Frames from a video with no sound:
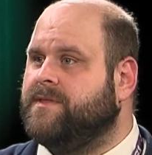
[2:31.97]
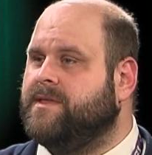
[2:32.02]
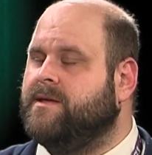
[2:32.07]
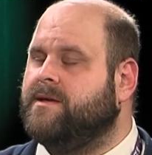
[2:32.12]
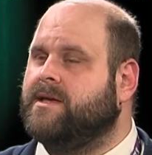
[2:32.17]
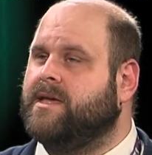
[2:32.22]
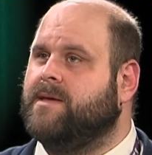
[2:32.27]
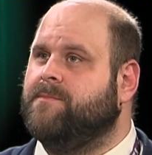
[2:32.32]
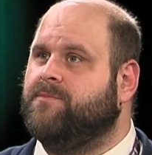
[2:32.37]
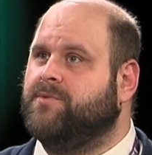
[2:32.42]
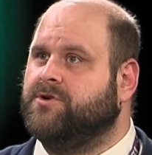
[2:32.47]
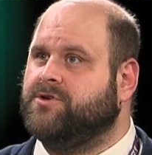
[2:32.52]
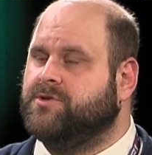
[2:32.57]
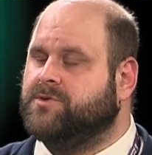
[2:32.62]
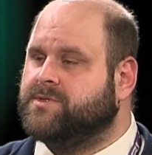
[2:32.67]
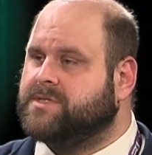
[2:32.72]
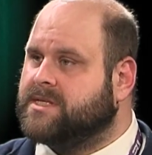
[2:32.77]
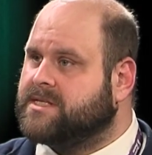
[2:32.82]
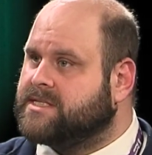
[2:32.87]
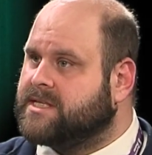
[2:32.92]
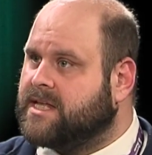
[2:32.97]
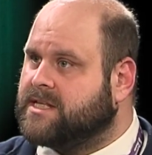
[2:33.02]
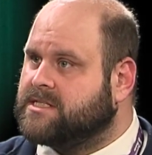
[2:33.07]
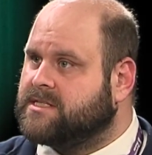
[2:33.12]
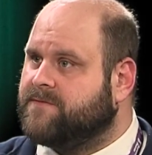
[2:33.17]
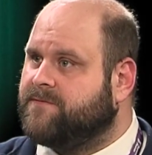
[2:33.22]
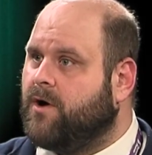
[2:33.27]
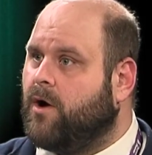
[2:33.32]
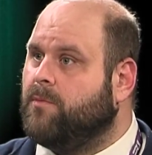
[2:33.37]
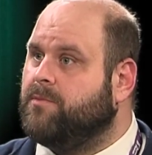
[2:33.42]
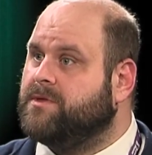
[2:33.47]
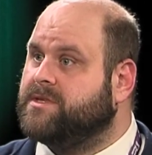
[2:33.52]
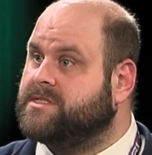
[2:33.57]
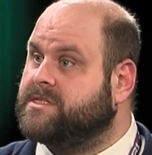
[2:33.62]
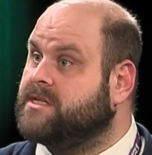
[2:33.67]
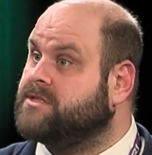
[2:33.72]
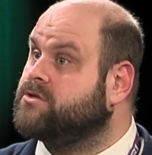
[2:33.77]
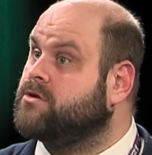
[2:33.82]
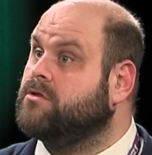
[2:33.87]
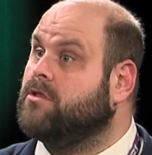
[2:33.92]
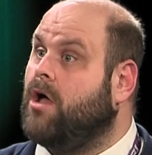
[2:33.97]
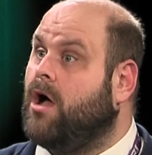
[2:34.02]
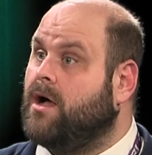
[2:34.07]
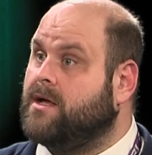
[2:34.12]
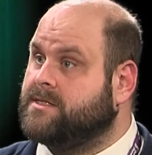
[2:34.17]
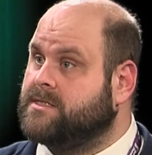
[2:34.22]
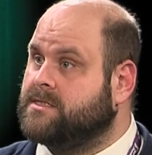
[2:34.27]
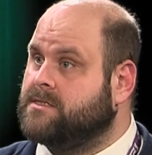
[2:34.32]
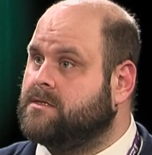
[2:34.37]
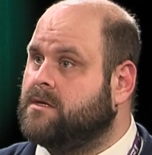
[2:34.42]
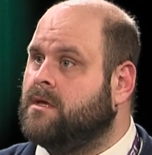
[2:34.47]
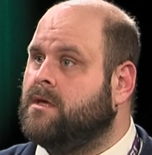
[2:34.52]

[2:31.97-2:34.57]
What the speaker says: and it can produce a sense of hopelessness or loss